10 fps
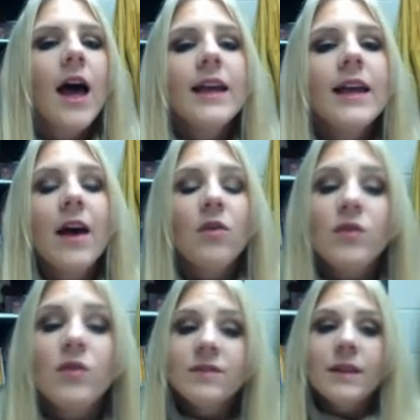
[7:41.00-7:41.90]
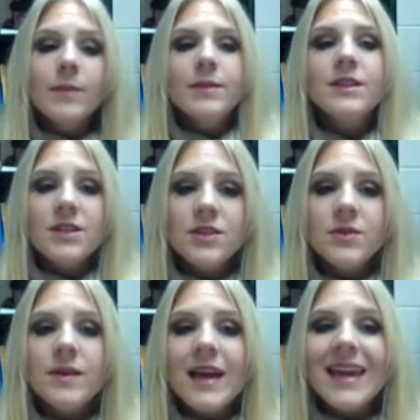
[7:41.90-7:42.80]
Now if we flip the
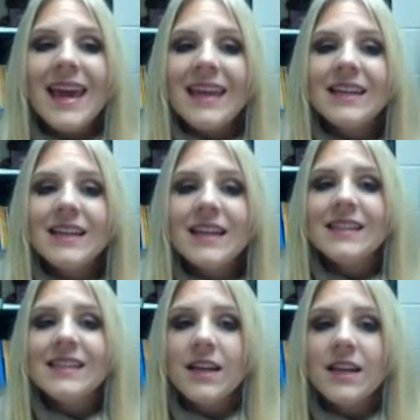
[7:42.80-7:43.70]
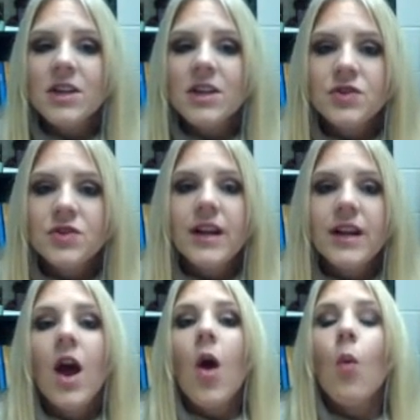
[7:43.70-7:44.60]
two, Canada is a country
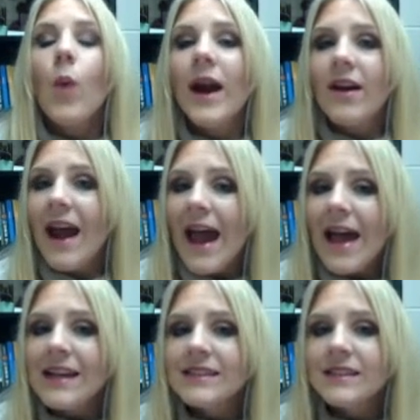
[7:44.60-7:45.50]
whereas